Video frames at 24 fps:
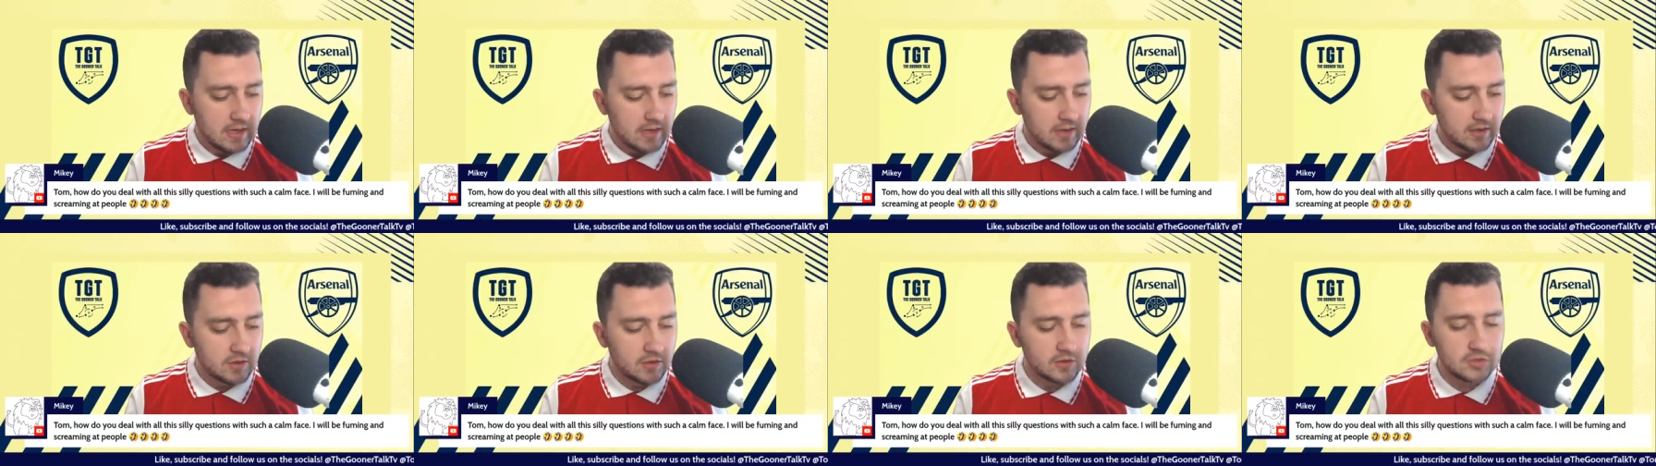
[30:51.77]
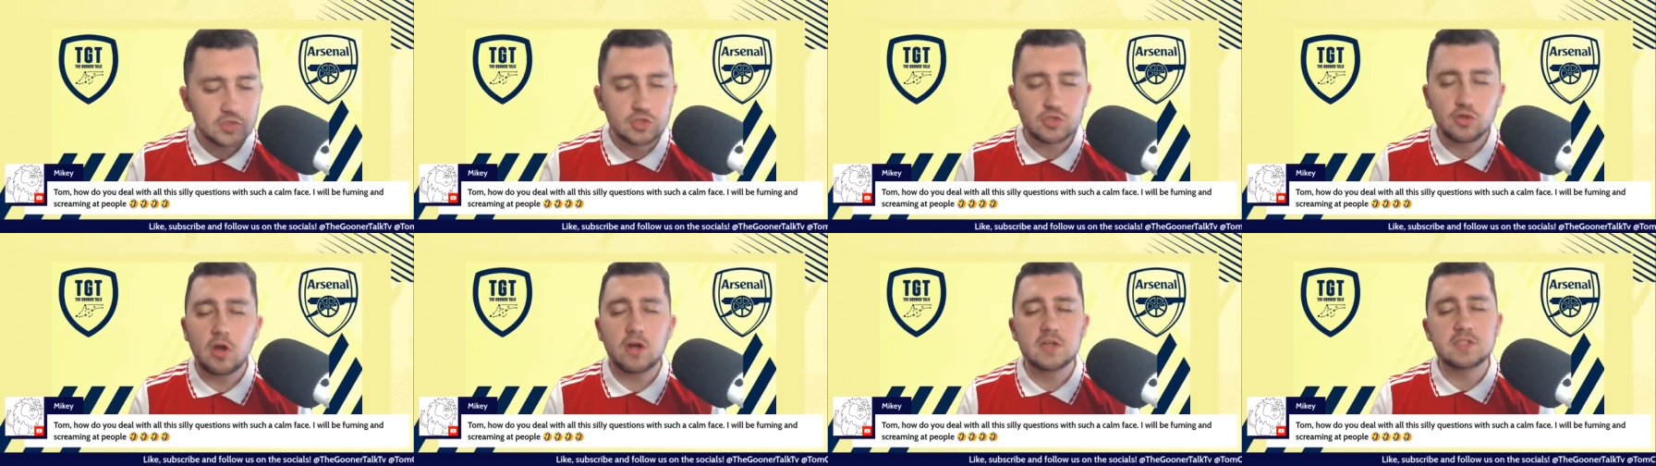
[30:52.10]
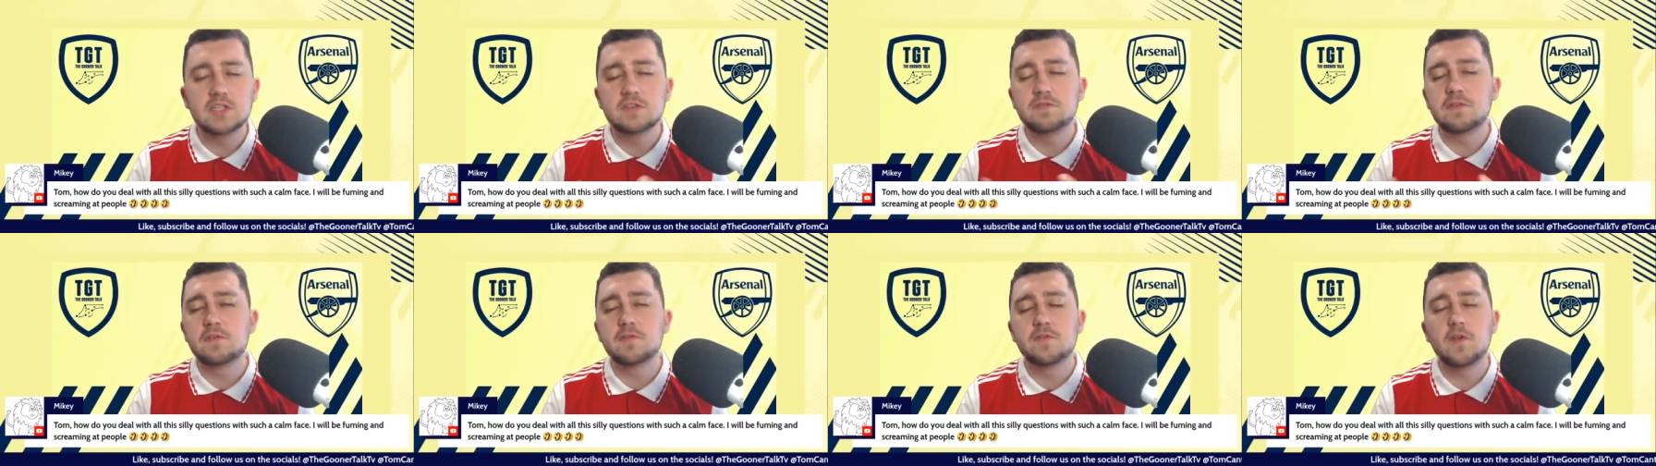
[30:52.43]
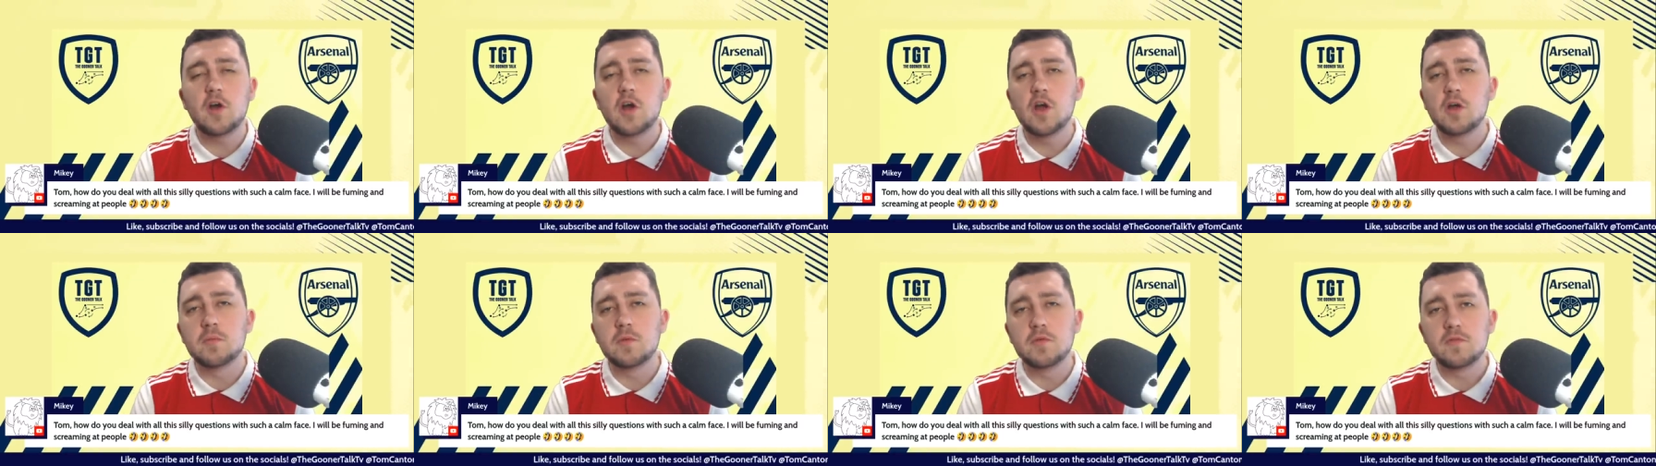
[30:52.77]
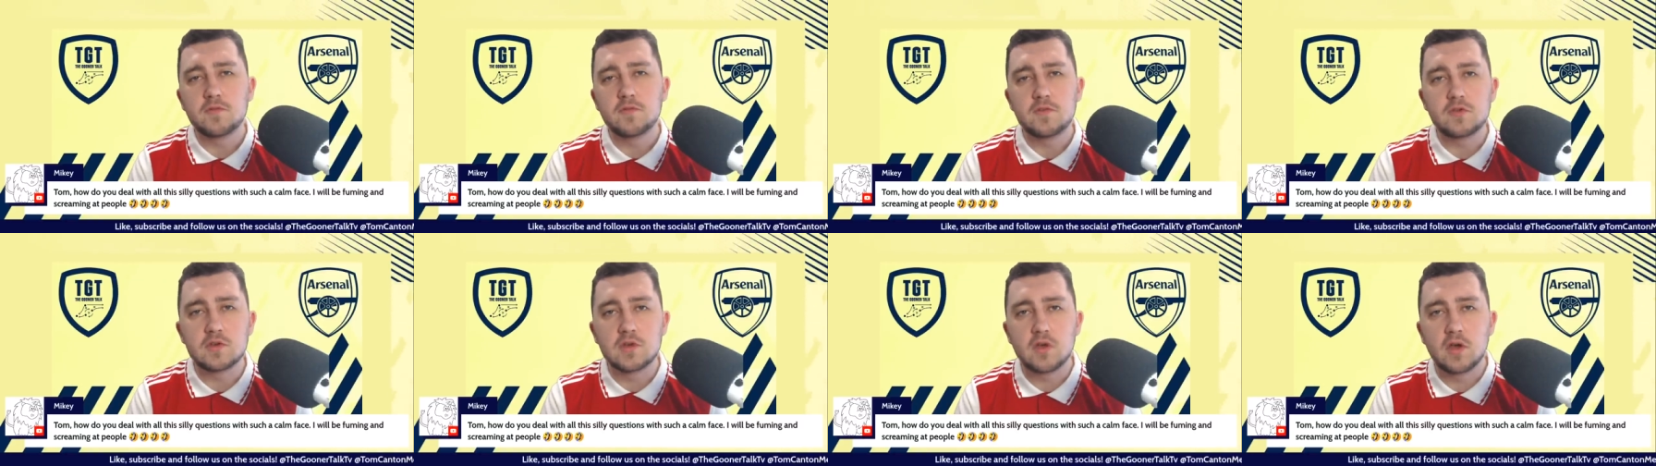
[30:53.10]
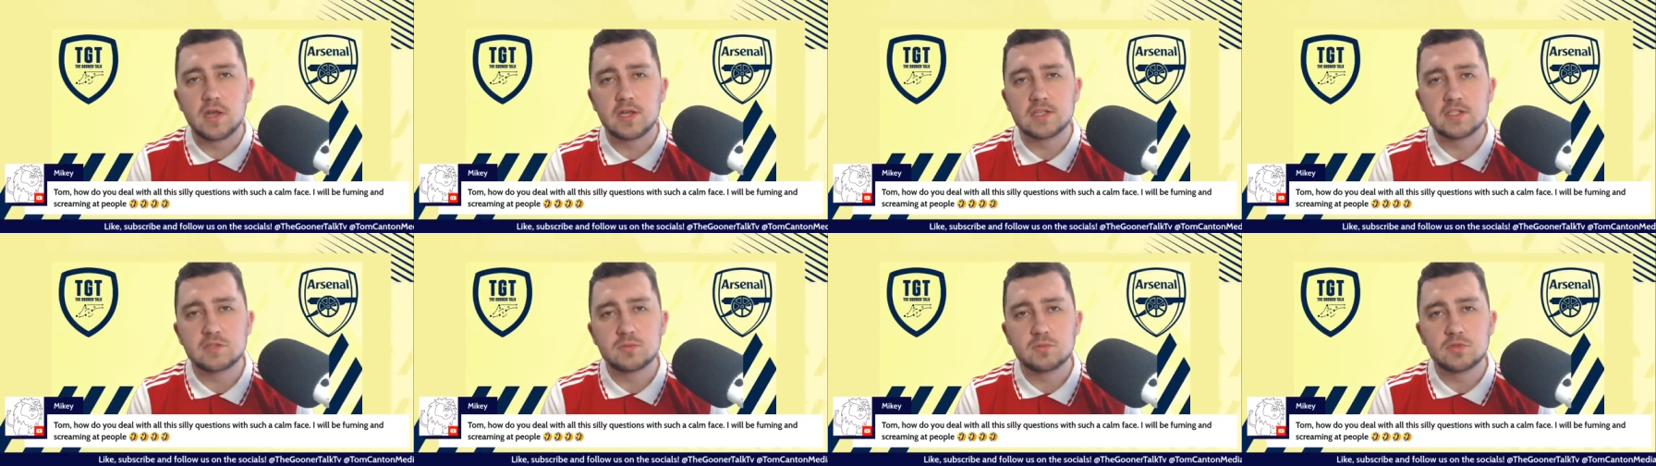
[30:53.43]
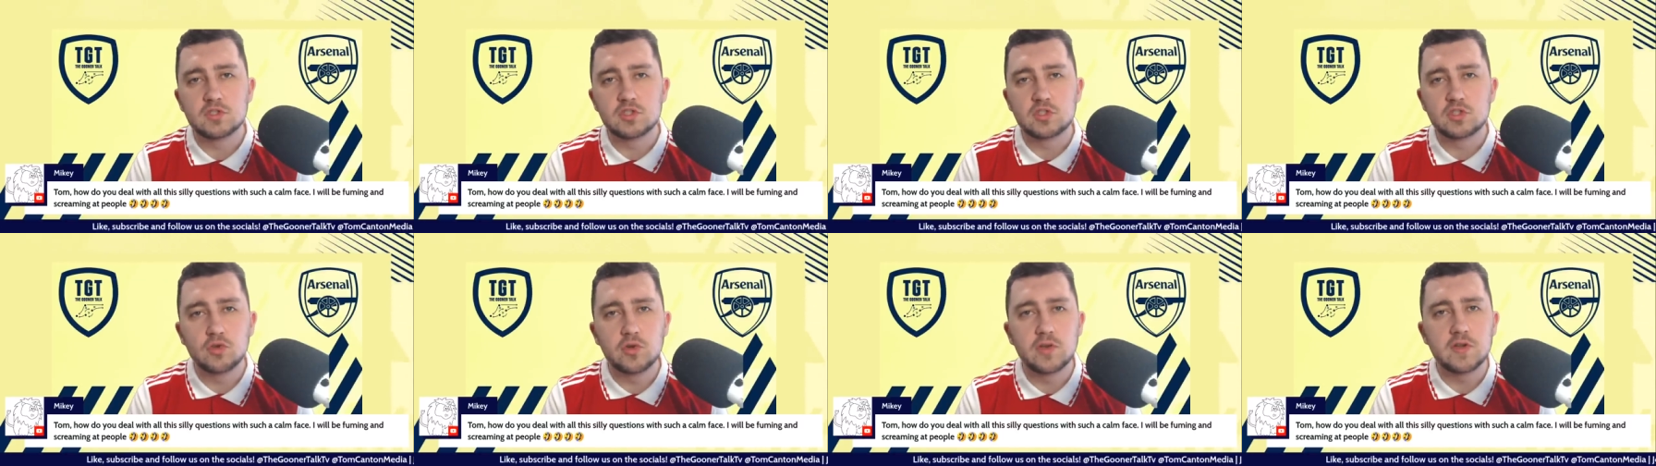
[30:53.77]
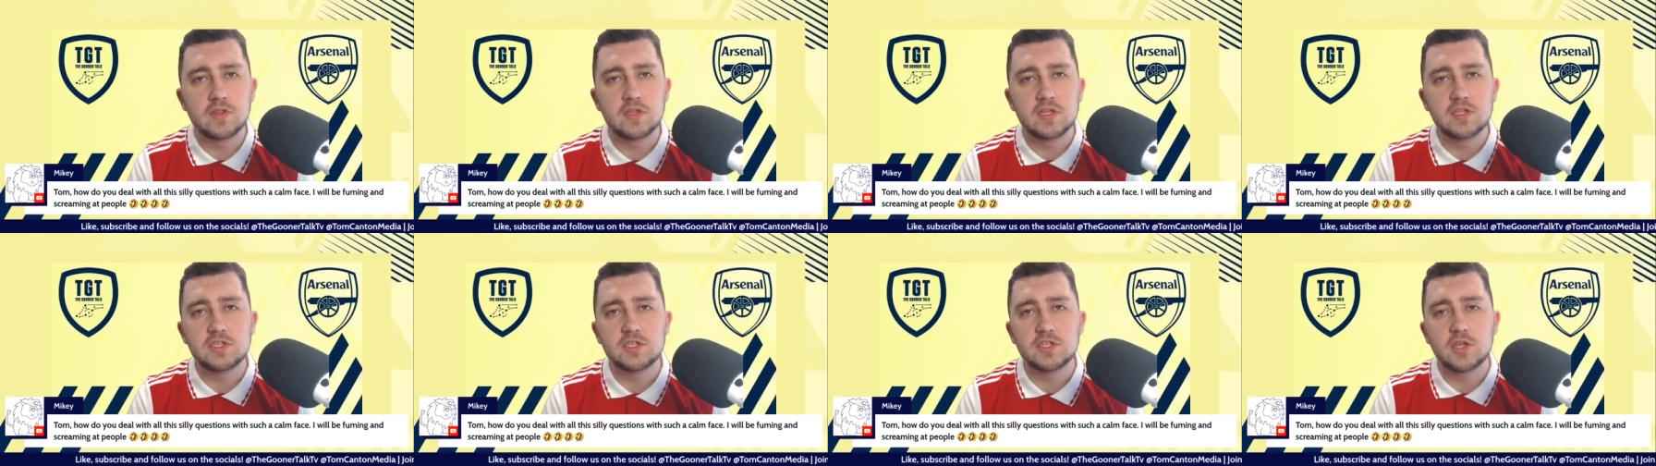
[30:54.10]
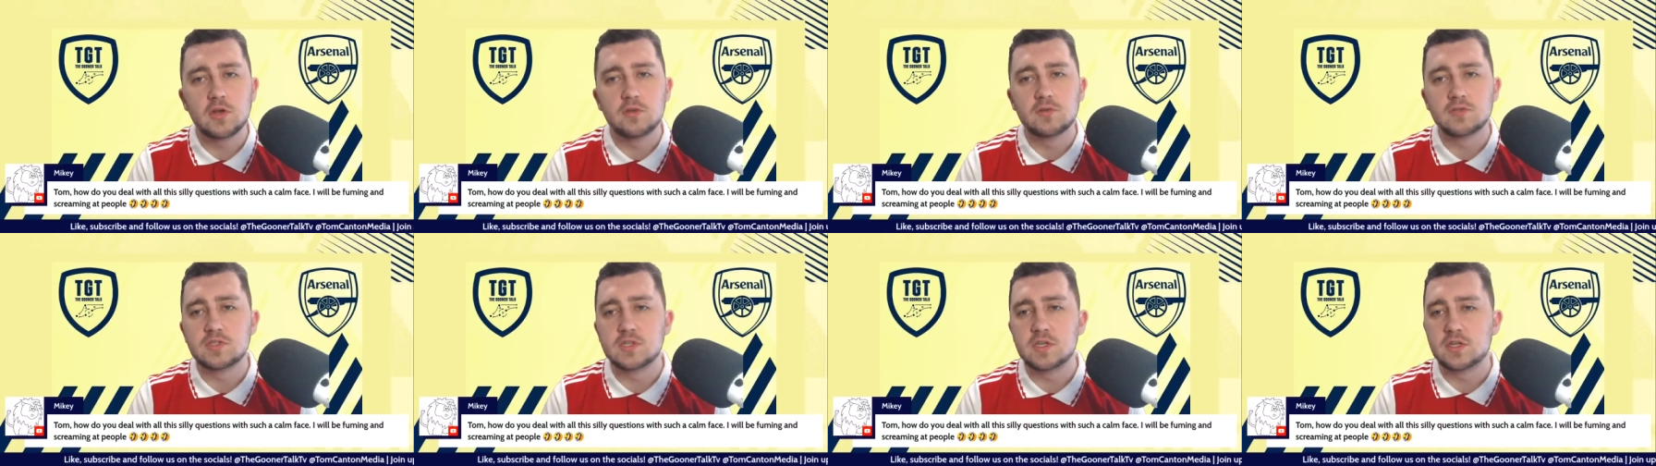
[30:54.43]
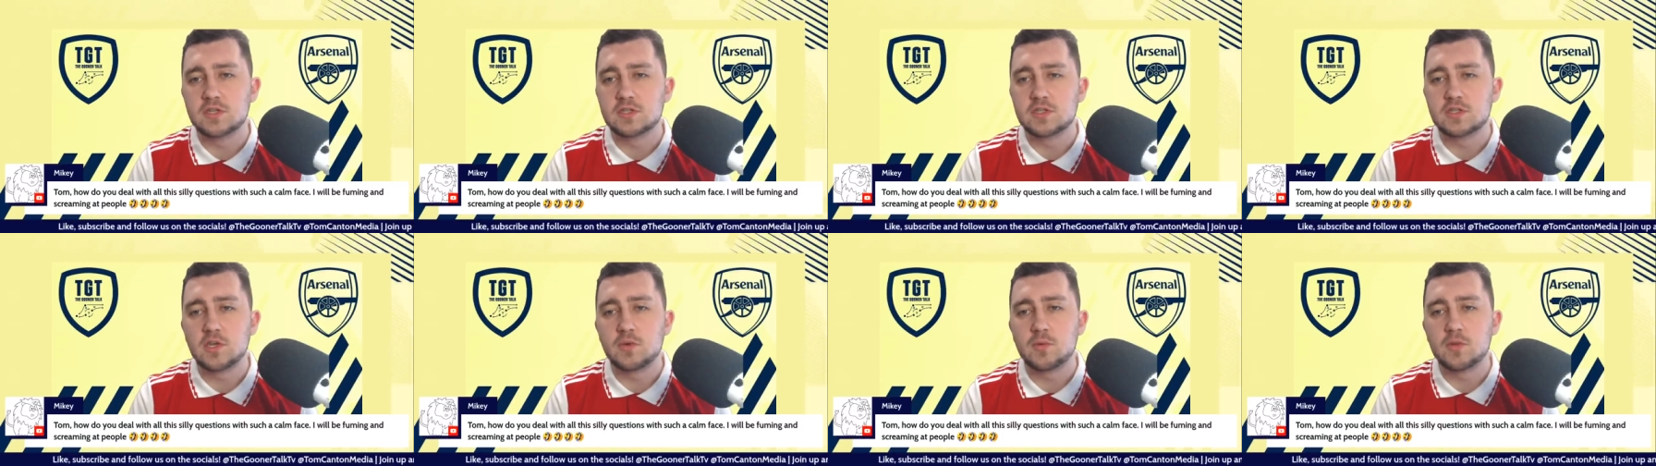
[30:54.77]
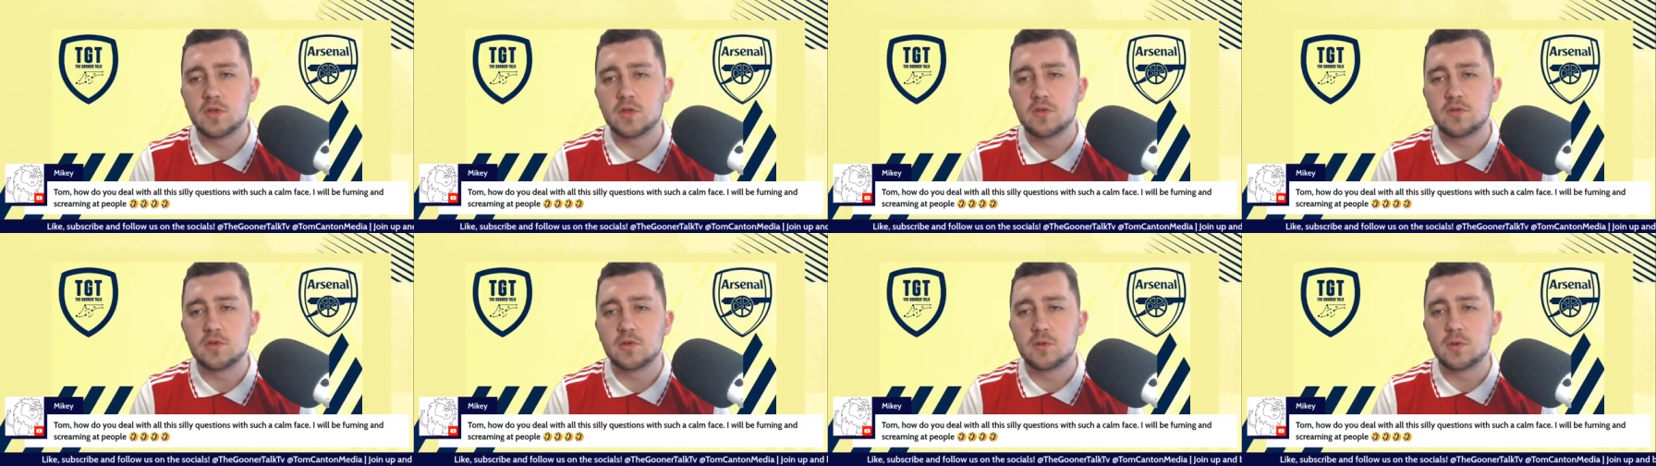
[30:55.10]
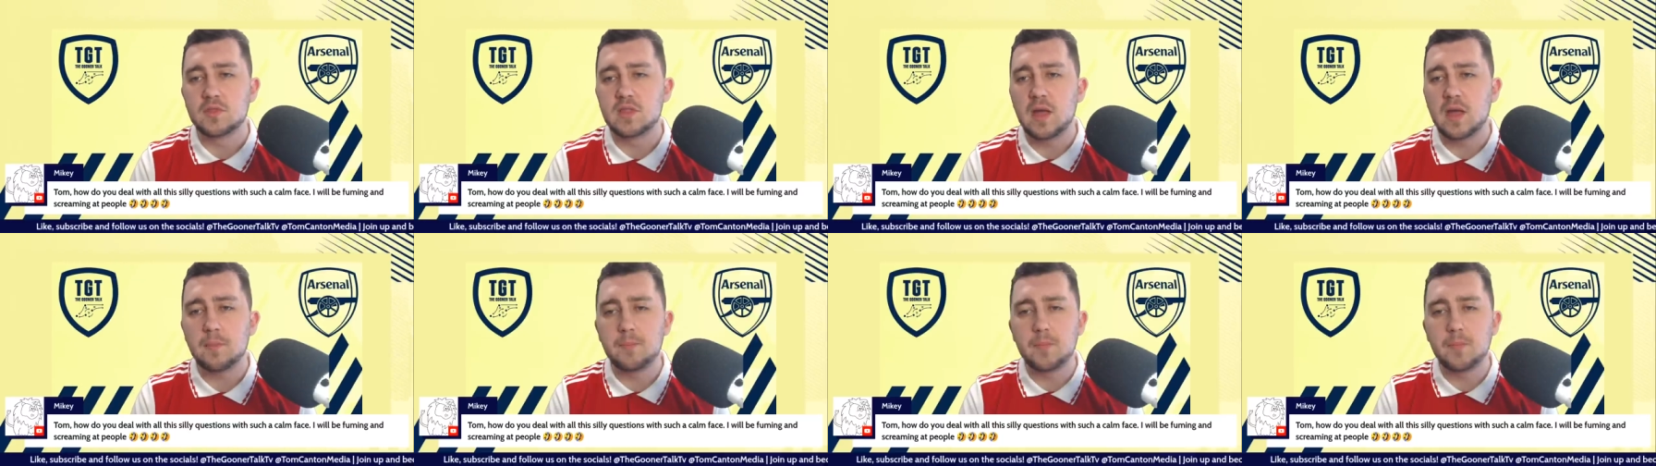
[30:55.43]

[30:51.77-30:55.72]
constructive environment for you guys to enjoy these shows in. And so we don't deal with that.